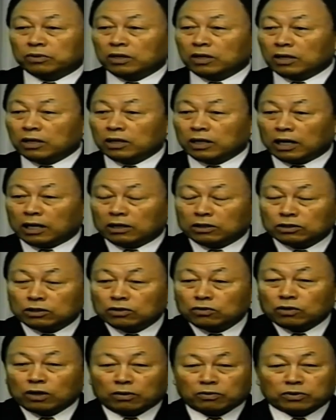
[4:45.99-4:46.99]
So,
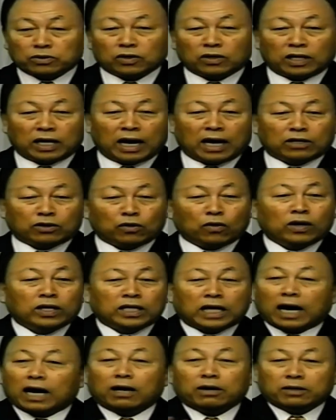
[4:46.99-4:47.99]

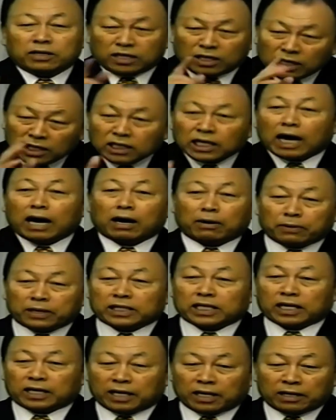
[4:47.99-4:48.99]
if you go out
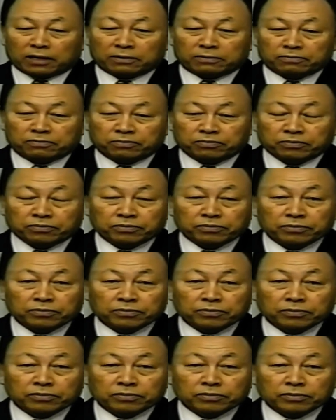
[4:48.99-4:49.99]
and evangelize in
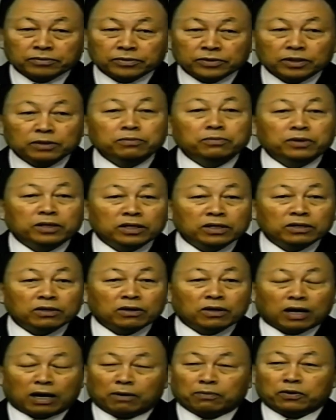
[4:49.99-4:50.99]
Korea, nearly
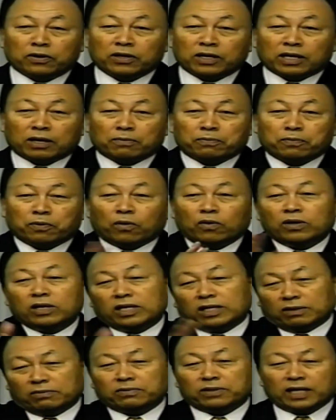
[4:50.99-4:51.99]
everyone said they've
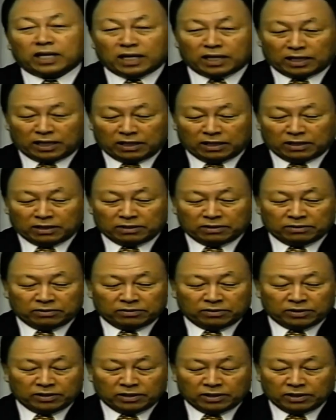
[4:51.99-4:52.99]
tried church,
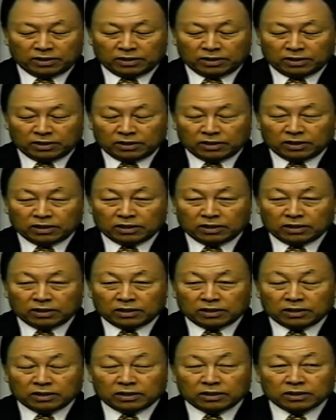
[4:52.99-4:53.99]
but they're
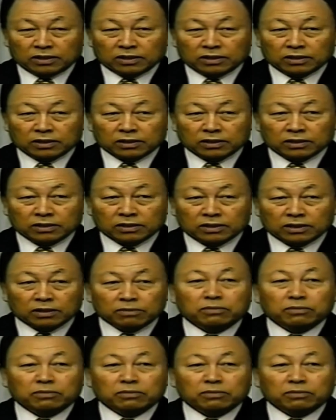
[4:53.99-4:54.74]
saying it doesn't work.